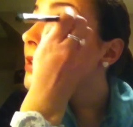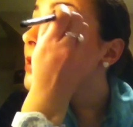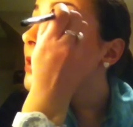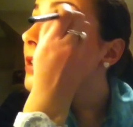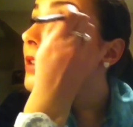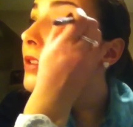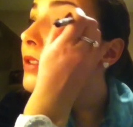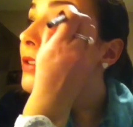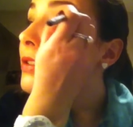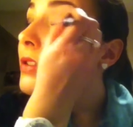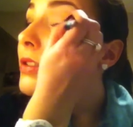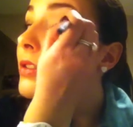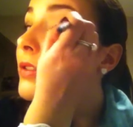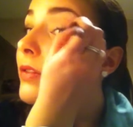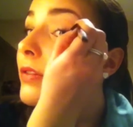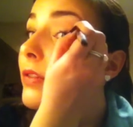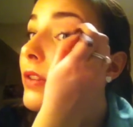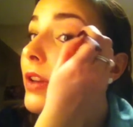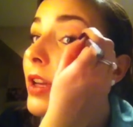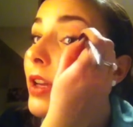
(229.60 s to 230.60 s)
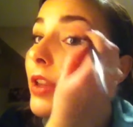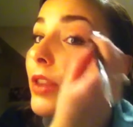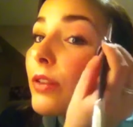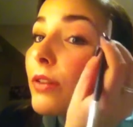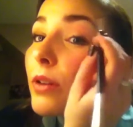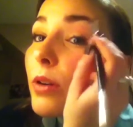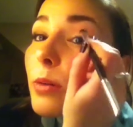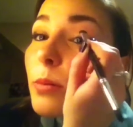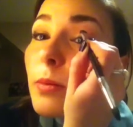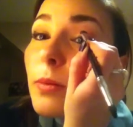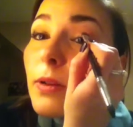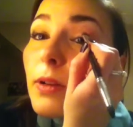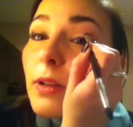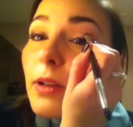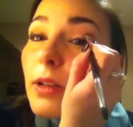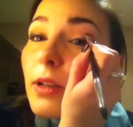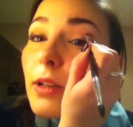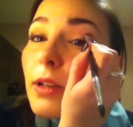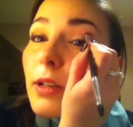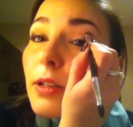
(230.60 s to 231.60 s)
just further up.
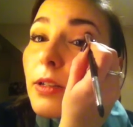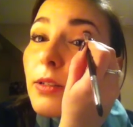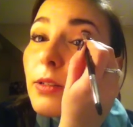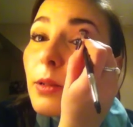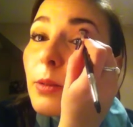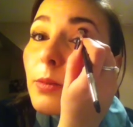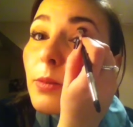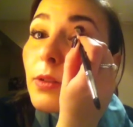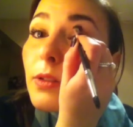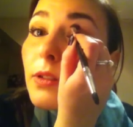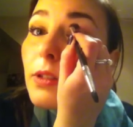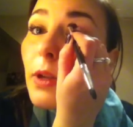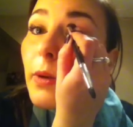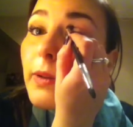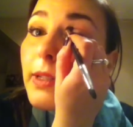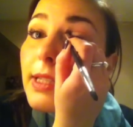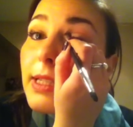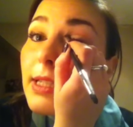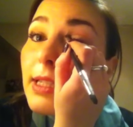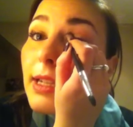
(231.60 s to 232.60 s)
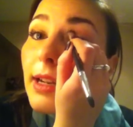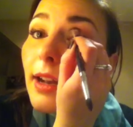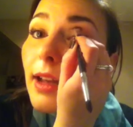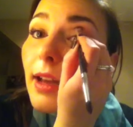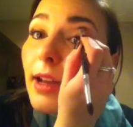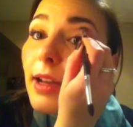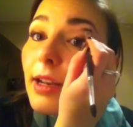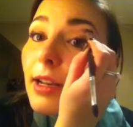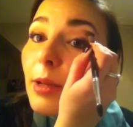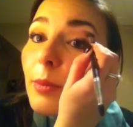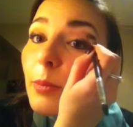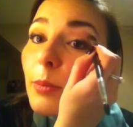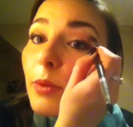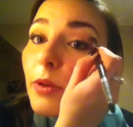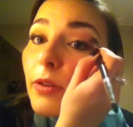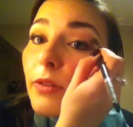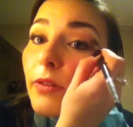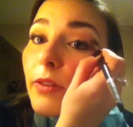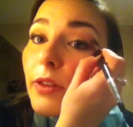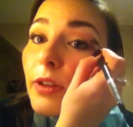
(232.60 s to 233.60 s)
So I'm just going slightly above
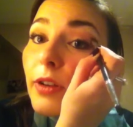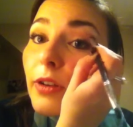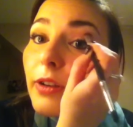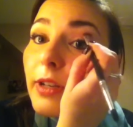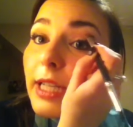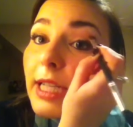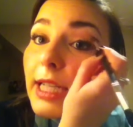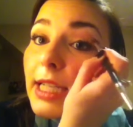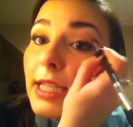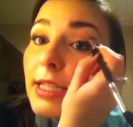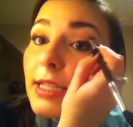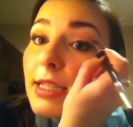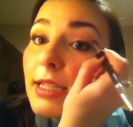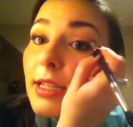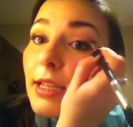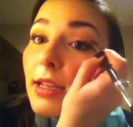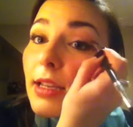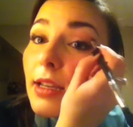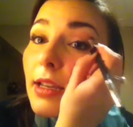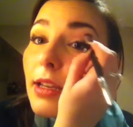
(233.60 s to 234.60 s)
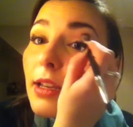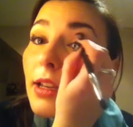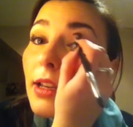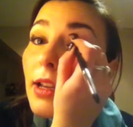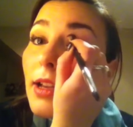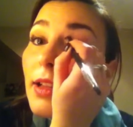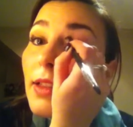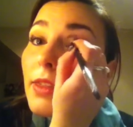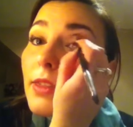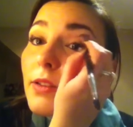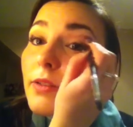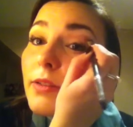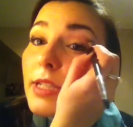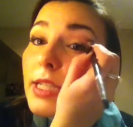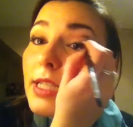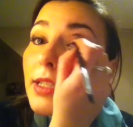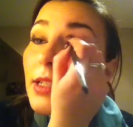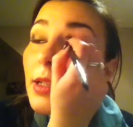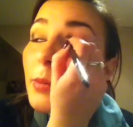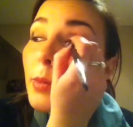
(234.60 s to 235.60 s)
the crease. The reason
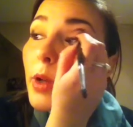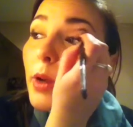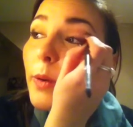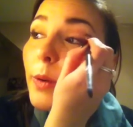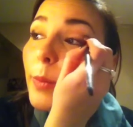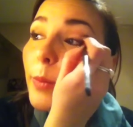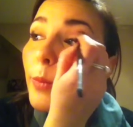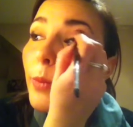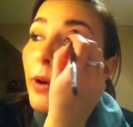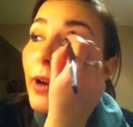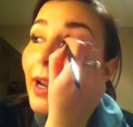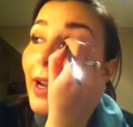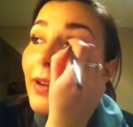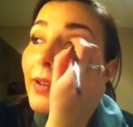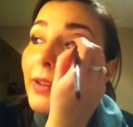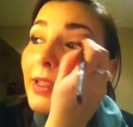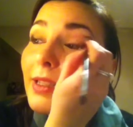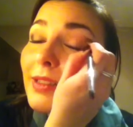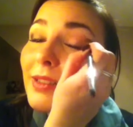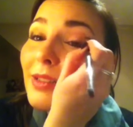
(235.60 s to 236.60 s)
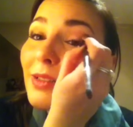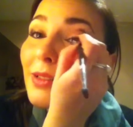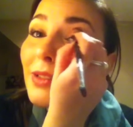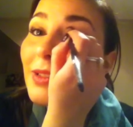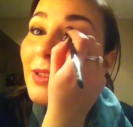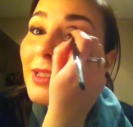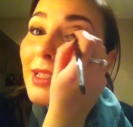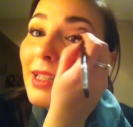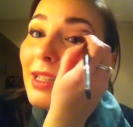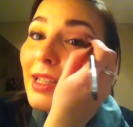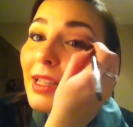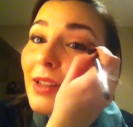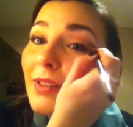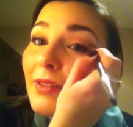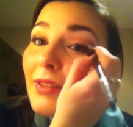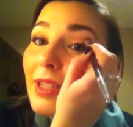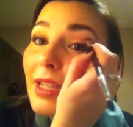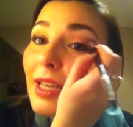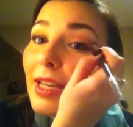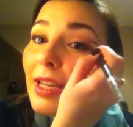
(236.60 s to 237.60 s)
I'm going brown is just because it gives it
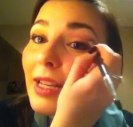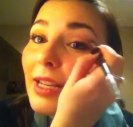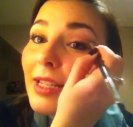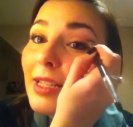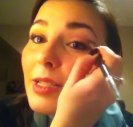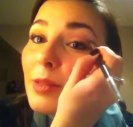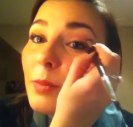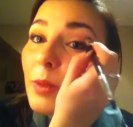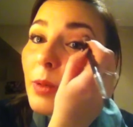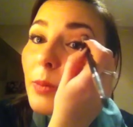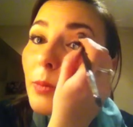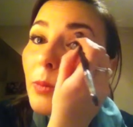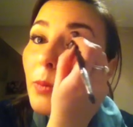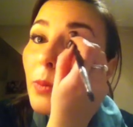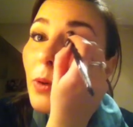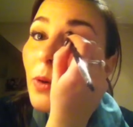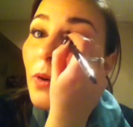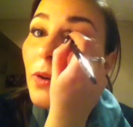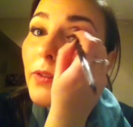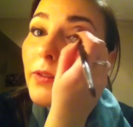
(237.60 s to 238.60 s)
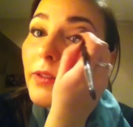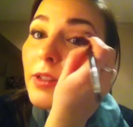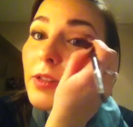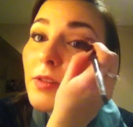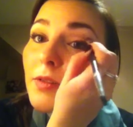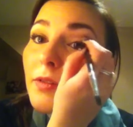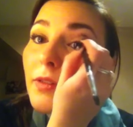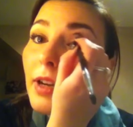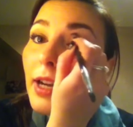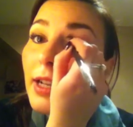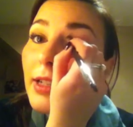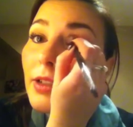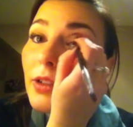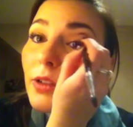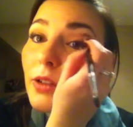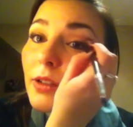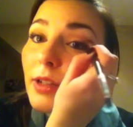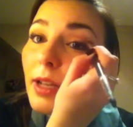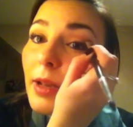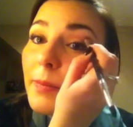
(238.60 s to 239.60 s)
a little bit more of a defined colour.
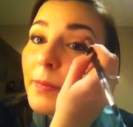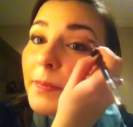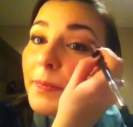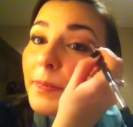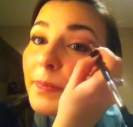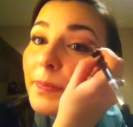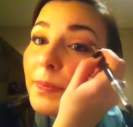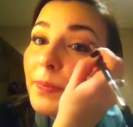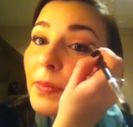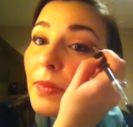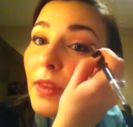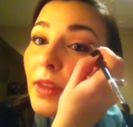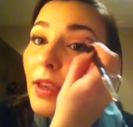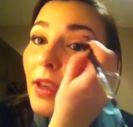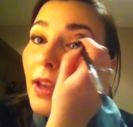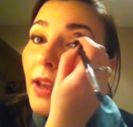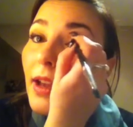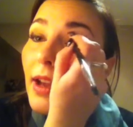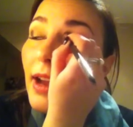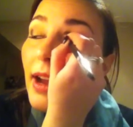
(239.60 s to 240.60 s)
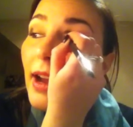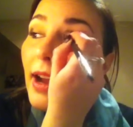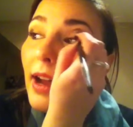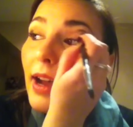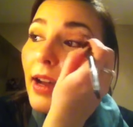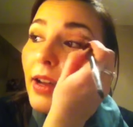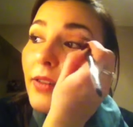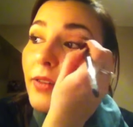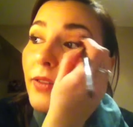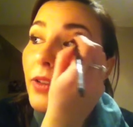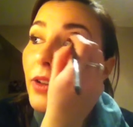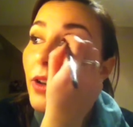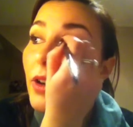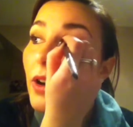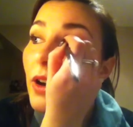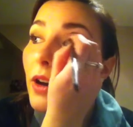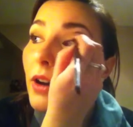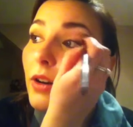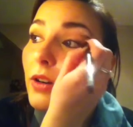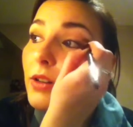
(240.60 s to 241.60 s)
I've
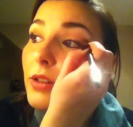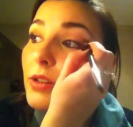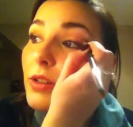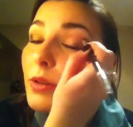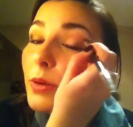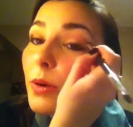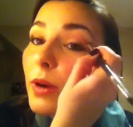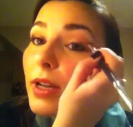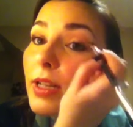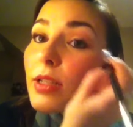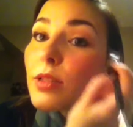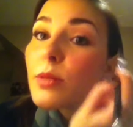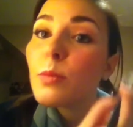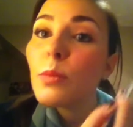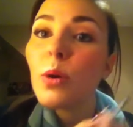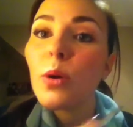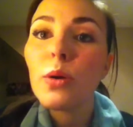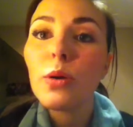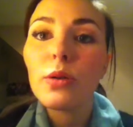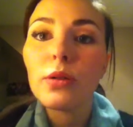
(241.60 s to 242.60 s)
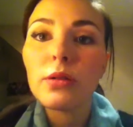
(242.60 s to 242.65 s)
got quite small